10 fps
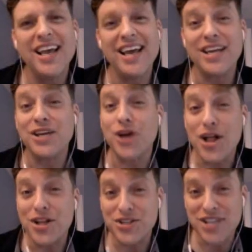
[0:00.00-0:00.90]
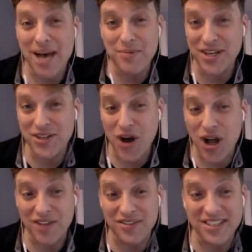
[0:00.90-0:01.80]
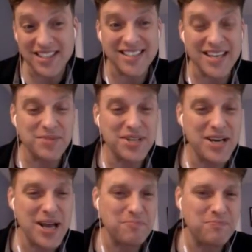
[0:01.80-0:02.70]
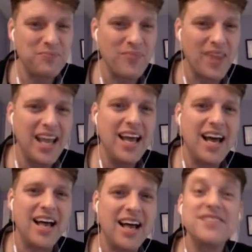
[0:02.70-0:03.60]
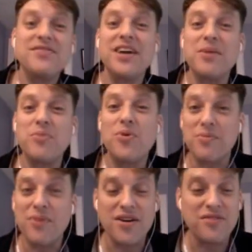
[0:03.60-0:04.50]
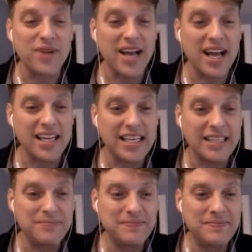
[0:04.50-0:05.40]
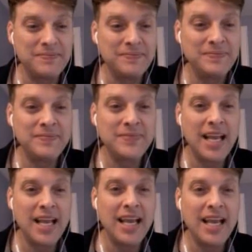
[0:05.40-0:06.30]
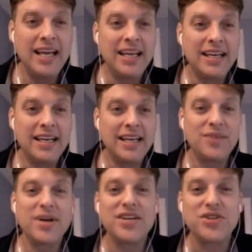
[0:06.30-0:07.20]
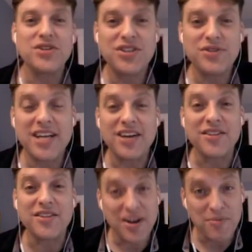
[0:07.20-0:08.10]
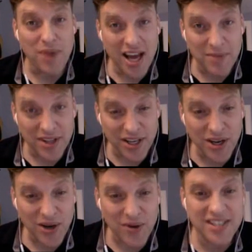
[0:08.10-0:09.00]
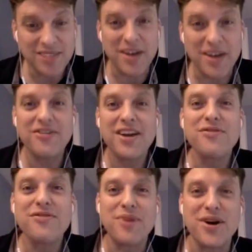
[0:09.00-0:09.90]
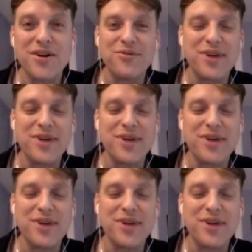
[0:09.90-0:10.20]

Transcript: and acknowledge is happening to all of us at the same time. Uh, that's a very important part of reality. Now we're going to drift down to the very bottom of the cone. This is my favorite part of